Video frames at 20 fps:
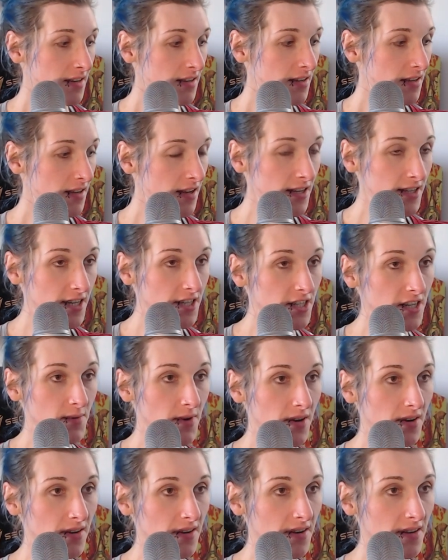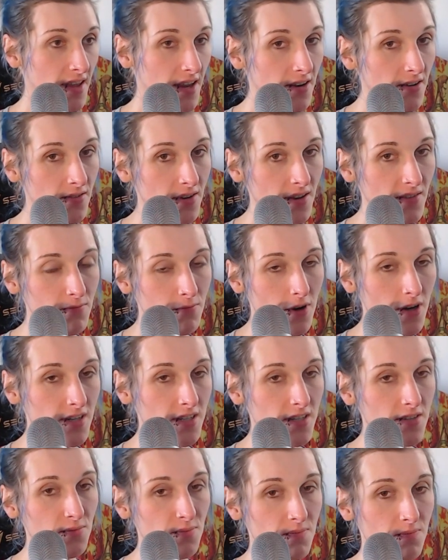a Digimon. They don't even want
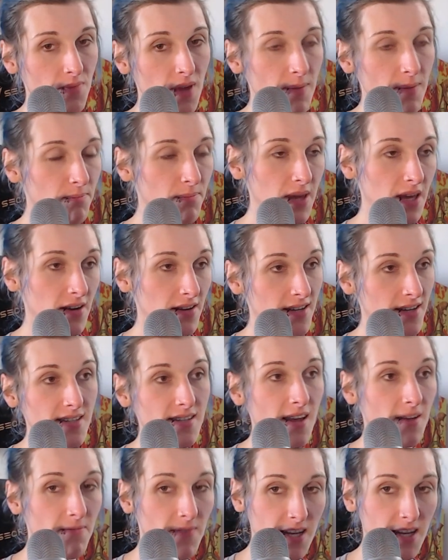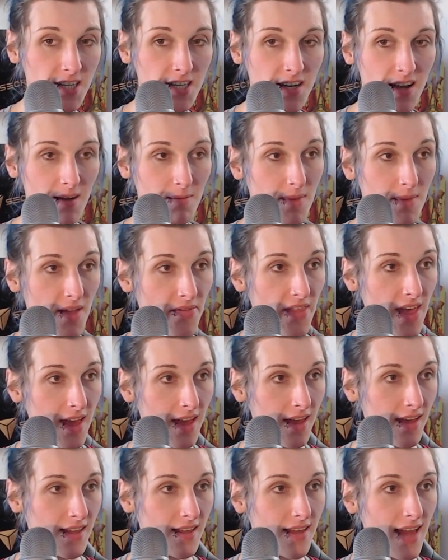to be on this adventure, but
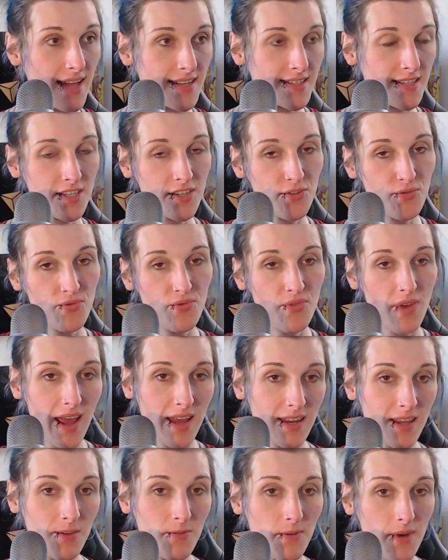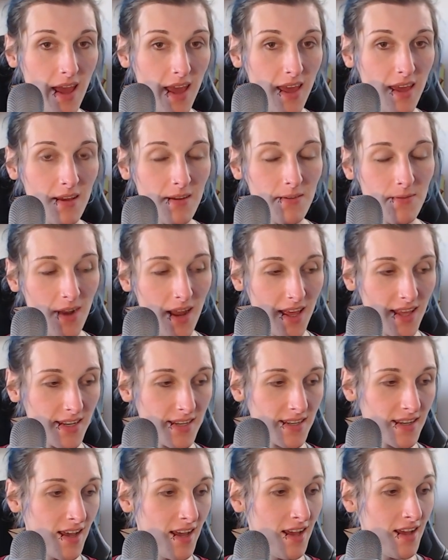they get to anyway, right?
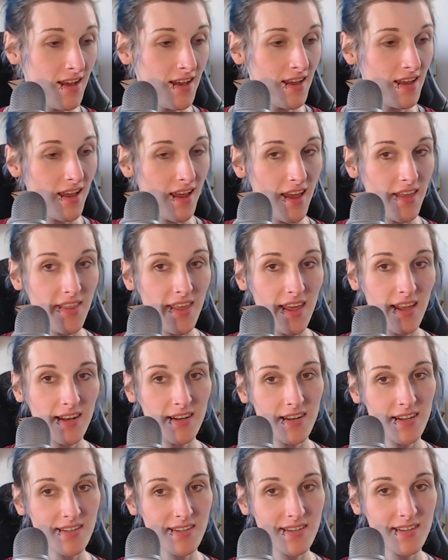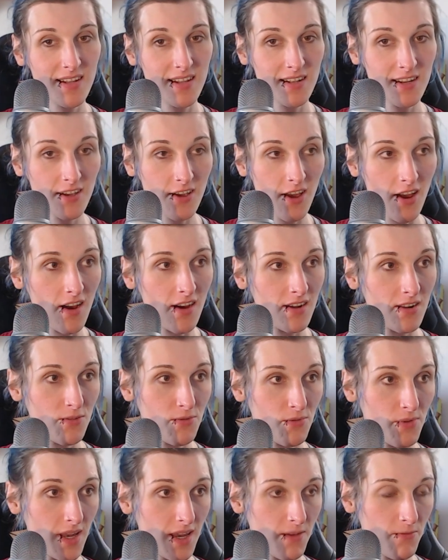And then this little girl
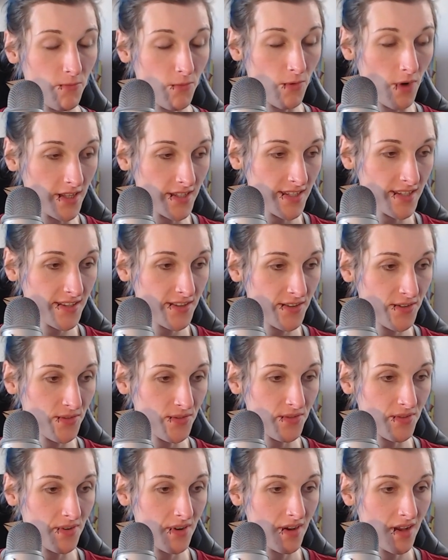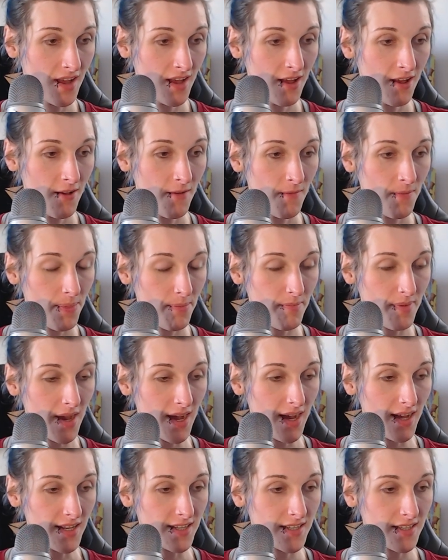really wants to,
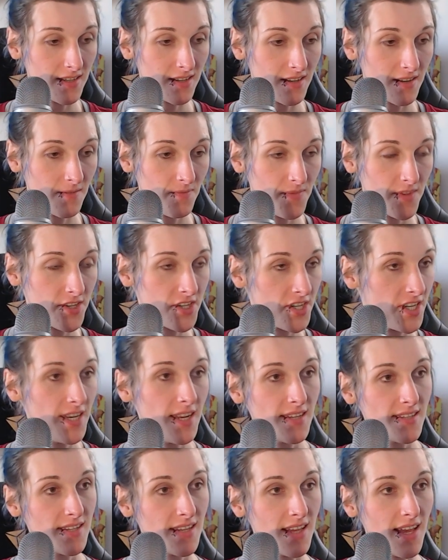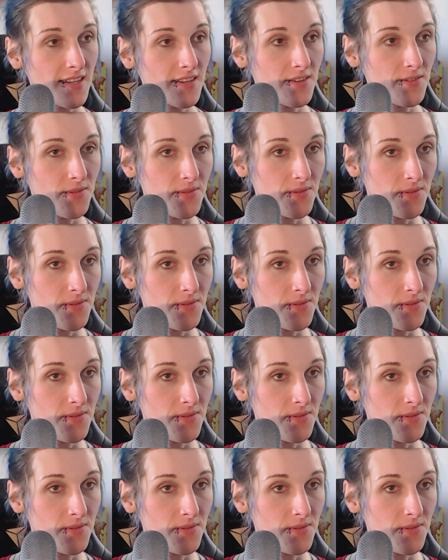but she doesn't get to.